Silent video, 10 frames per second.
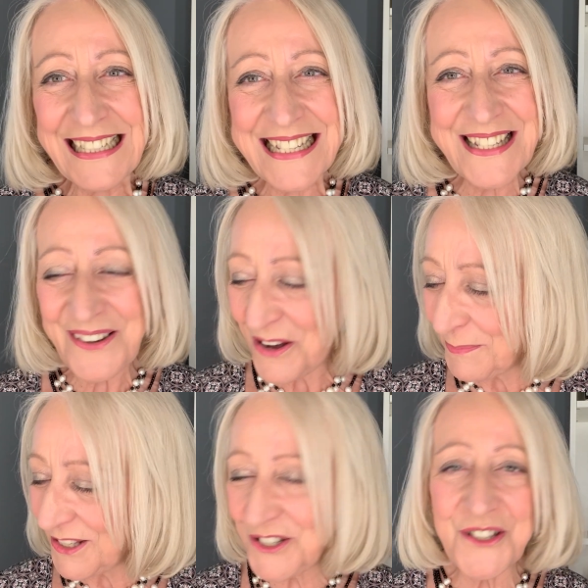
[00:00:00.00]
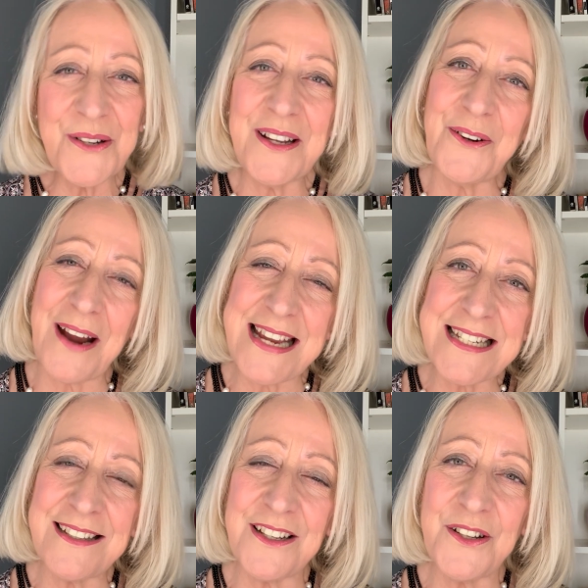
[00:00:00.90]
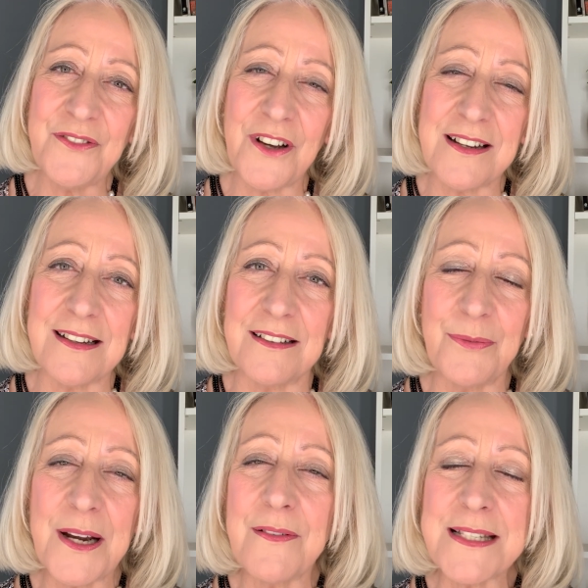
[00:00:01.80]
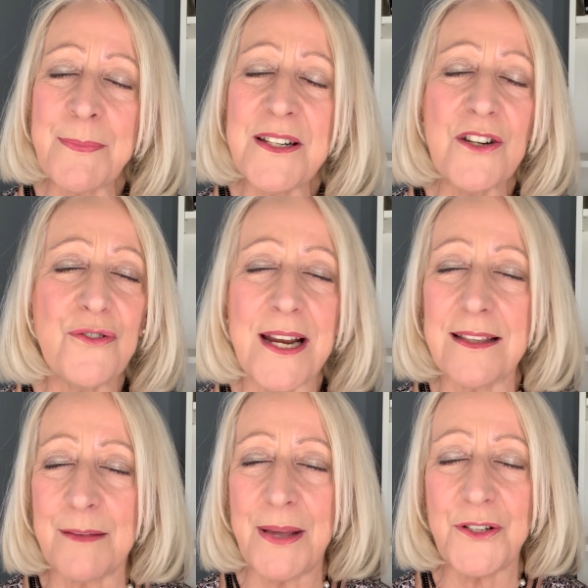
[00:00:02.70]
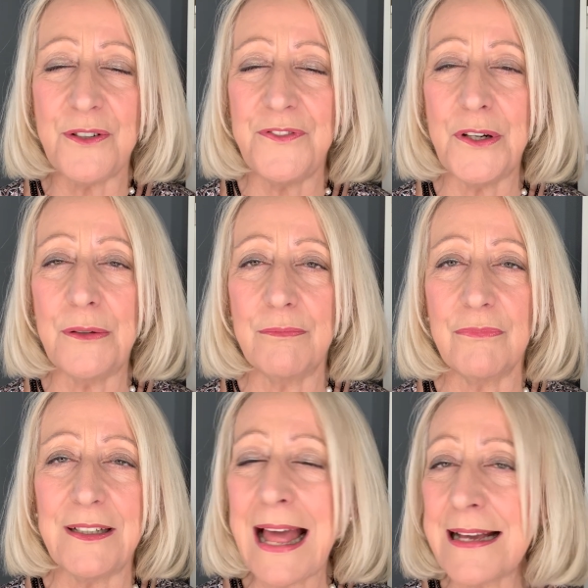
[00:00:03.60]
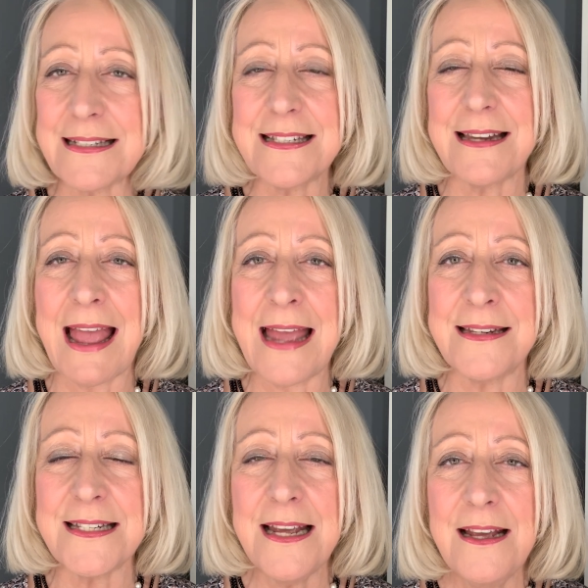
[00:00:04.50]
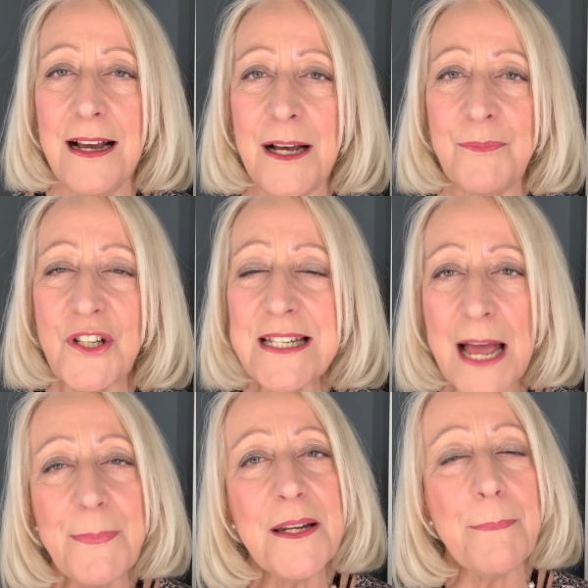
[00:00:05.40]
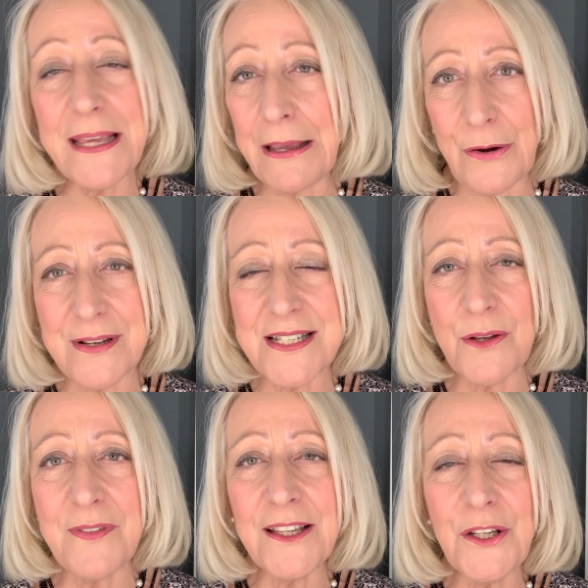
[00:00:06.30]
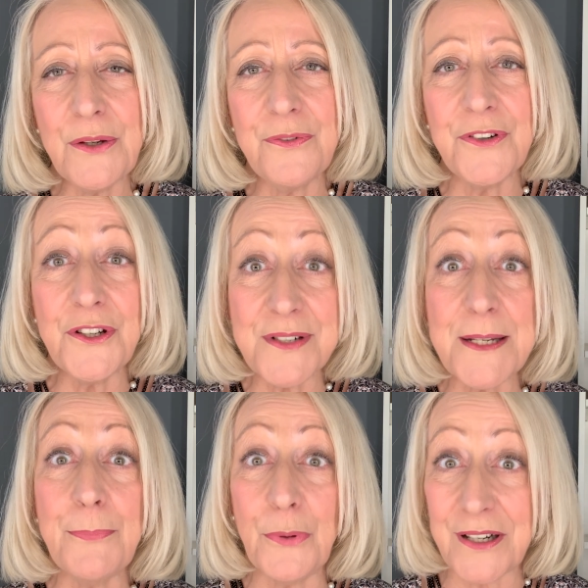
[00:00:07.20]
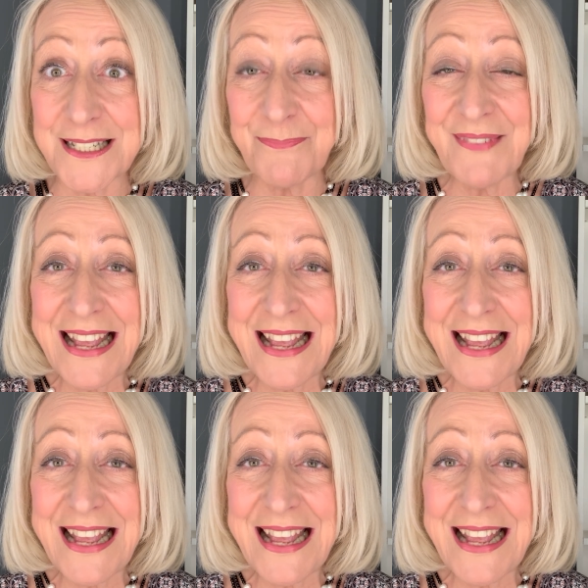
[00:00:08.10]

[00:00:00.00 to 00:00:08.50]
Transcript: So I hope that you're doing great and that you've got uh, whatever something to drink that makes you feel relaxed and um, just happy to be here. And so thank you for your support.